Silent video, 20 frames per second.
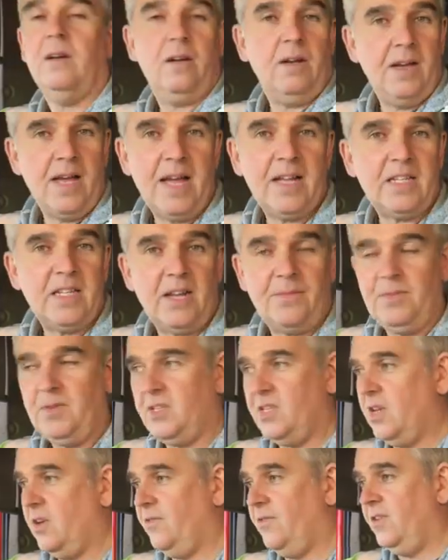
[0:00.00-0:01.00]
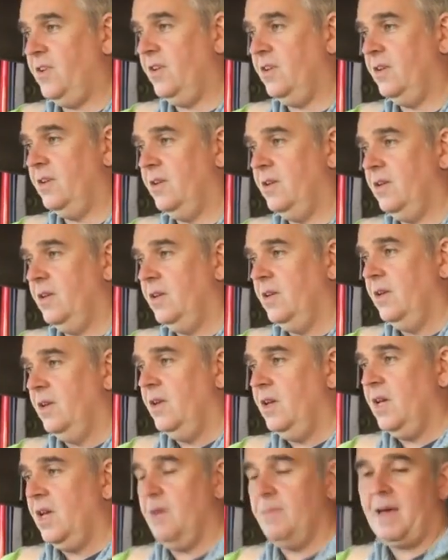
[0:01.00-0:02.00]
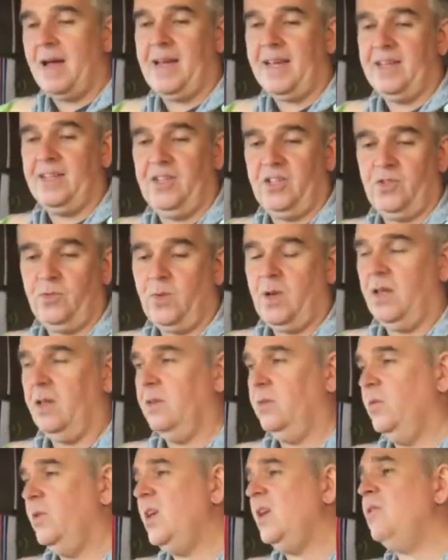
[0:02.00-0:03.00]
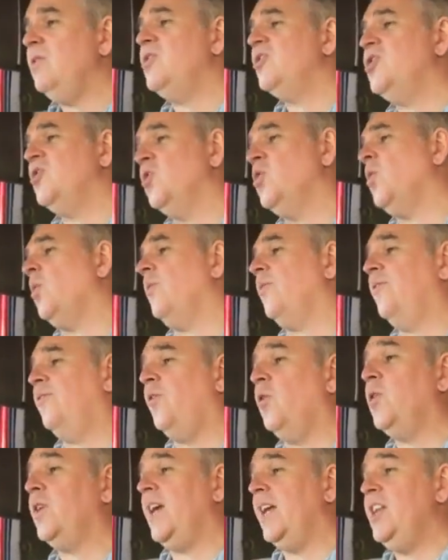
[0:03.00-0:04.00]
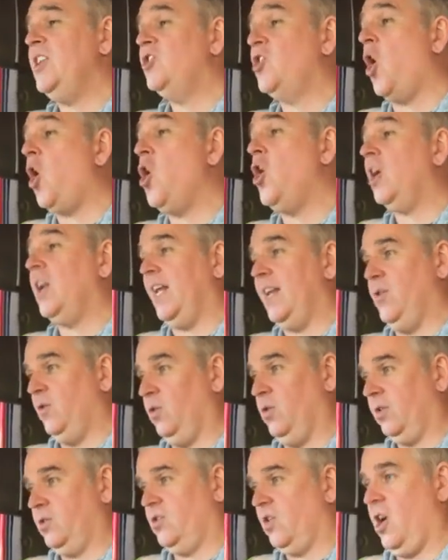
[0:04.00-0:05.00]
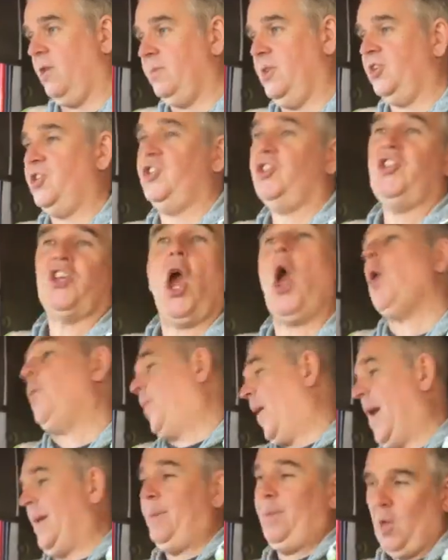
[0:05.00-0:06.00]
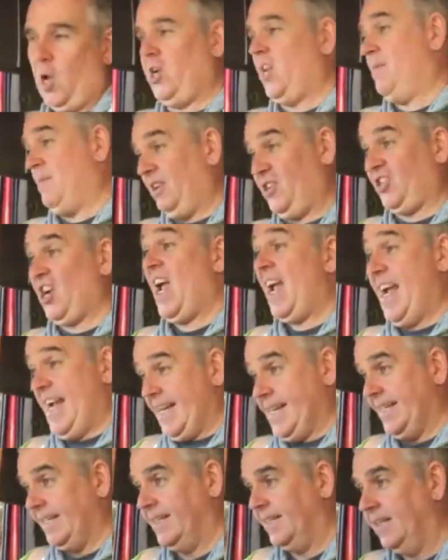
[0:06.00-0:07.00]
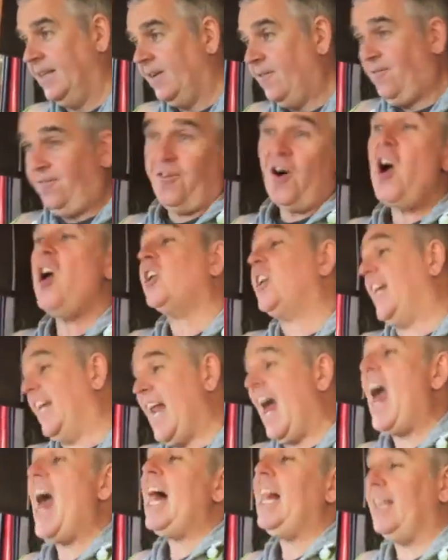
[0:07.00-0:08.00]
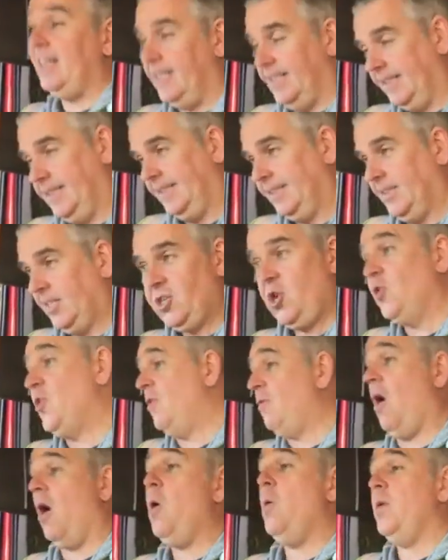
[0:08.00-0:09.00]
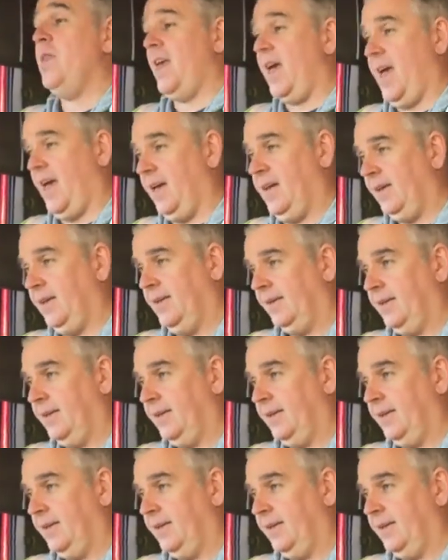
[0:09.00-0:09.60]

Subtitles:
I had to have myself a Macca's as well. Will you shut up fucking dongling all the time, you stupid bloody machine! Fucking hell! There's nothing wrong with you!